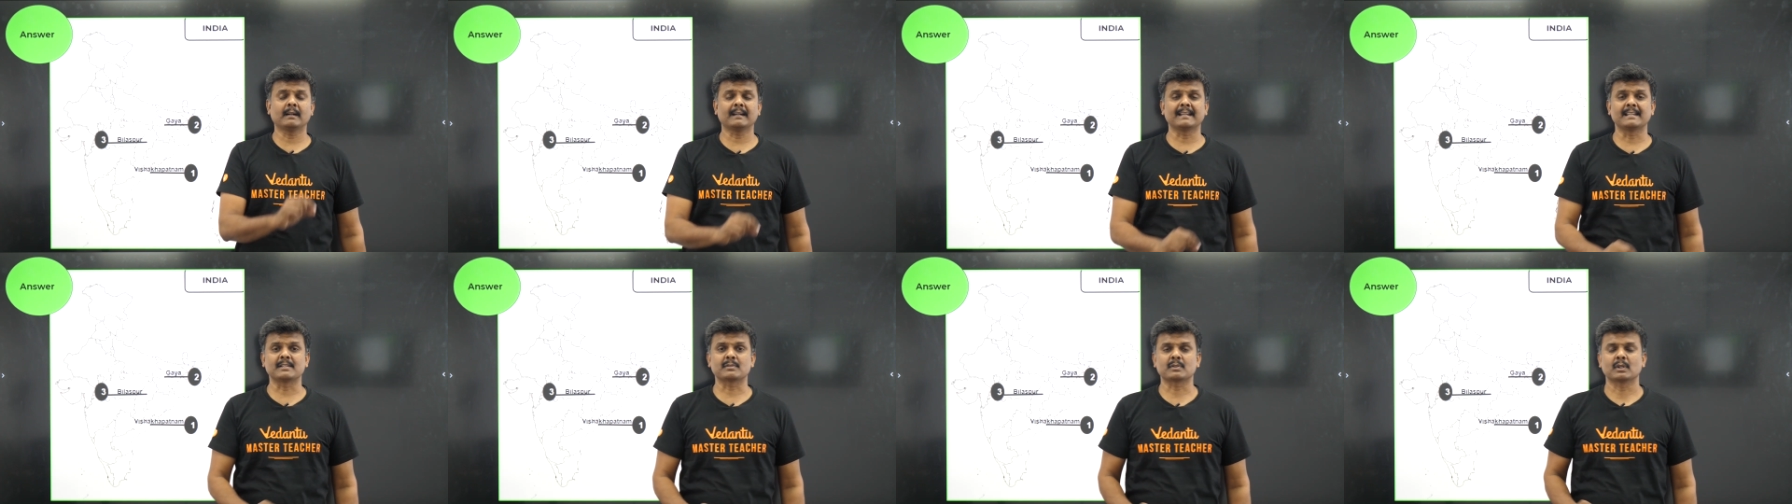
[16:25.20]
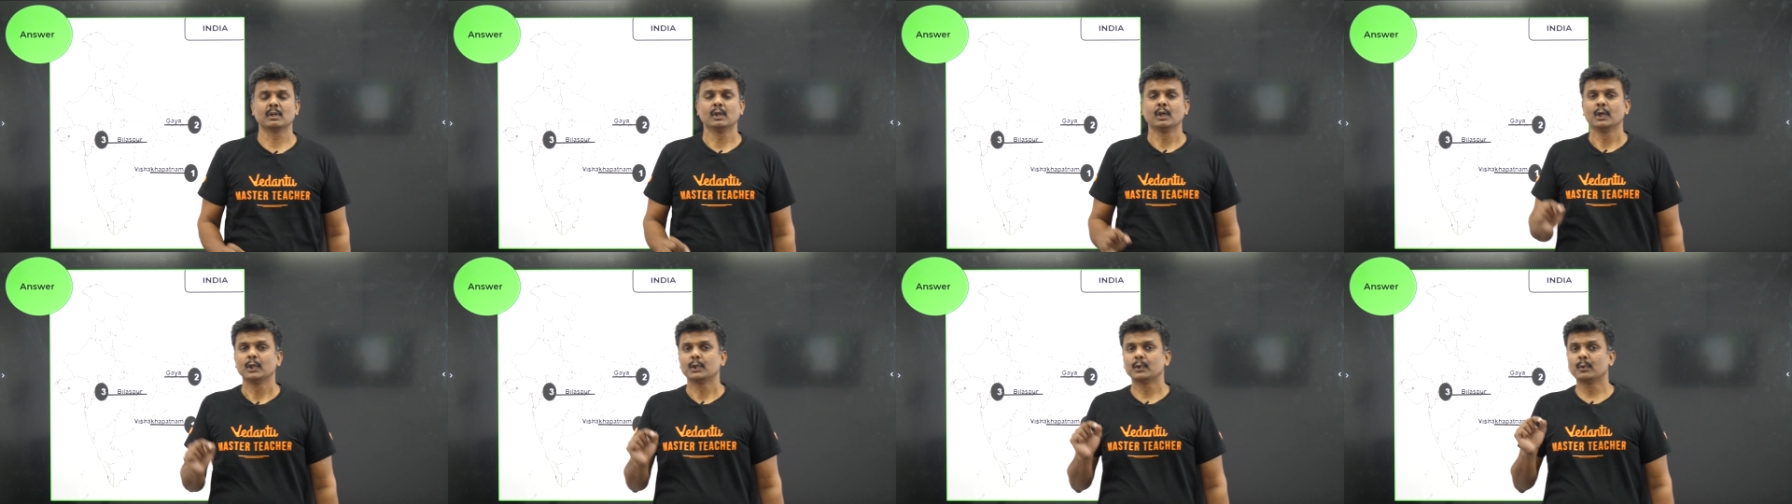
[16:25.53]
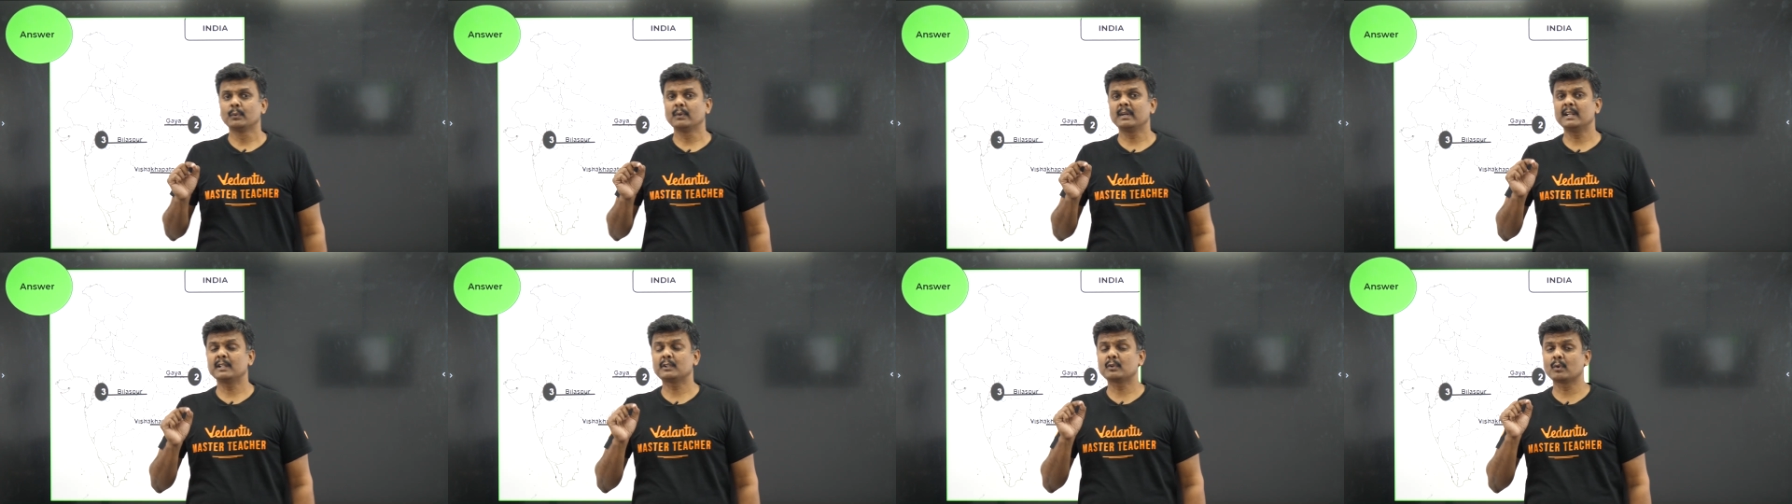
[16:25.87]
is
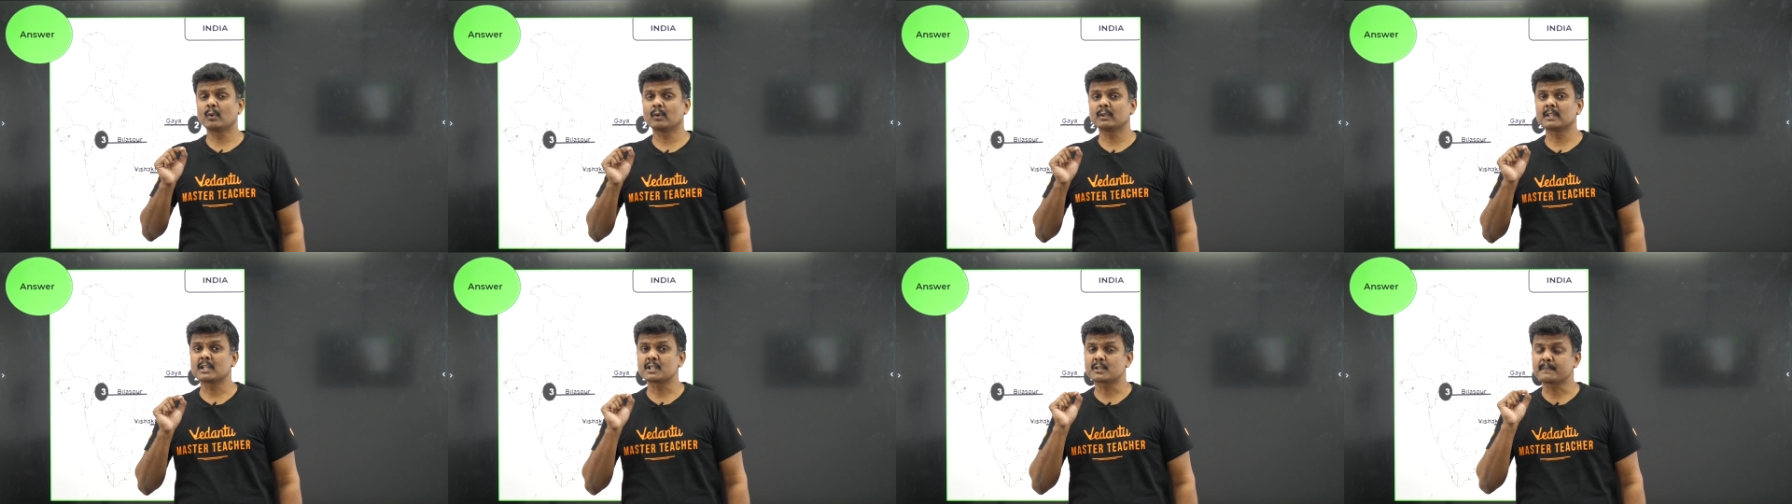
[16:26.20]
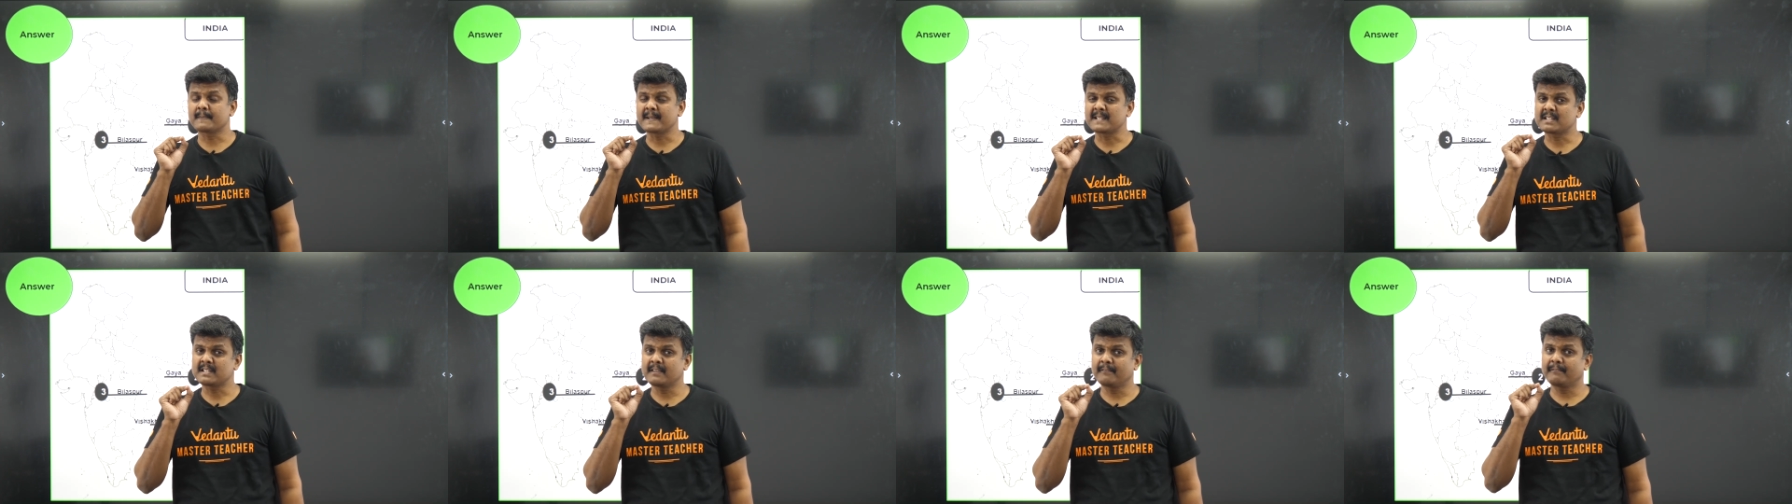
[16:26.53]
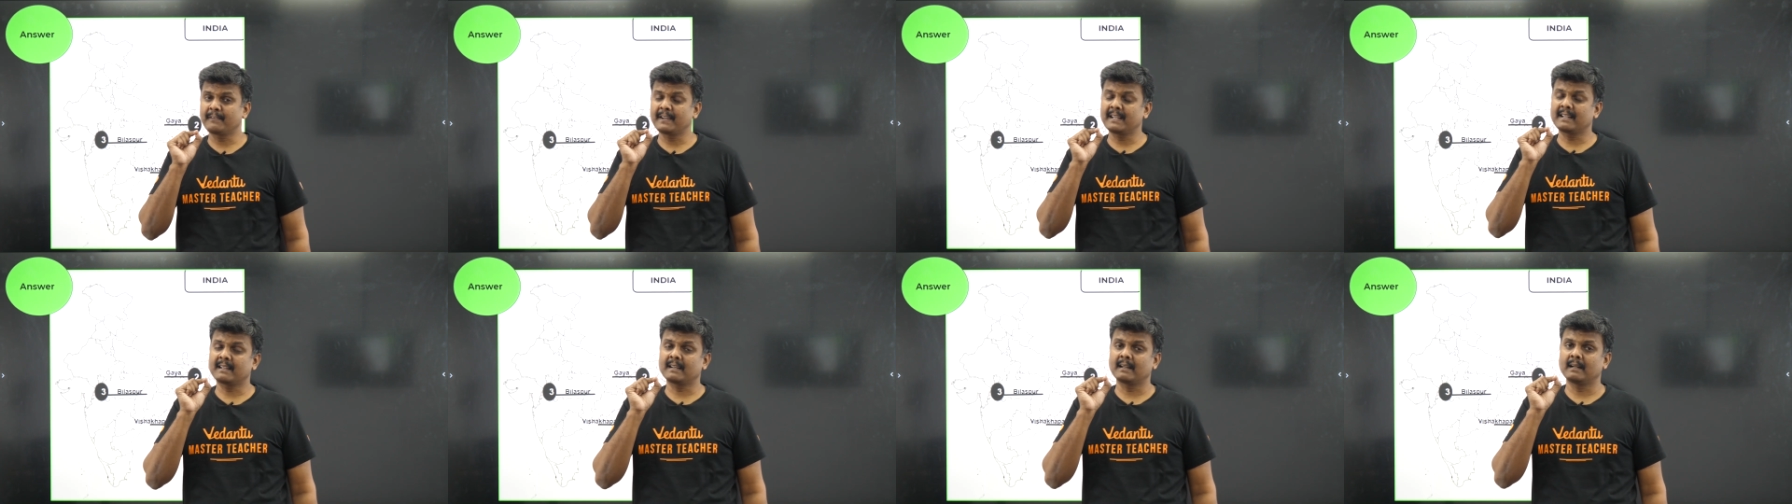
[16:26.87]
you need to know the
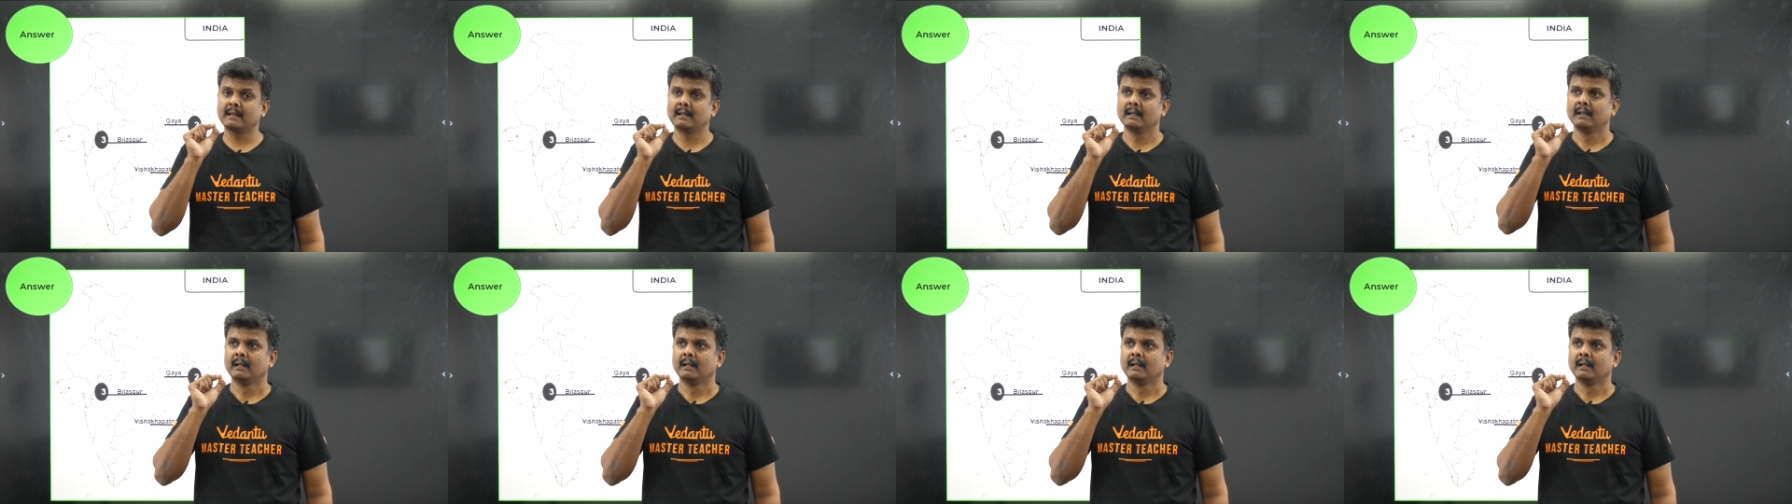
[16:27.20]
specific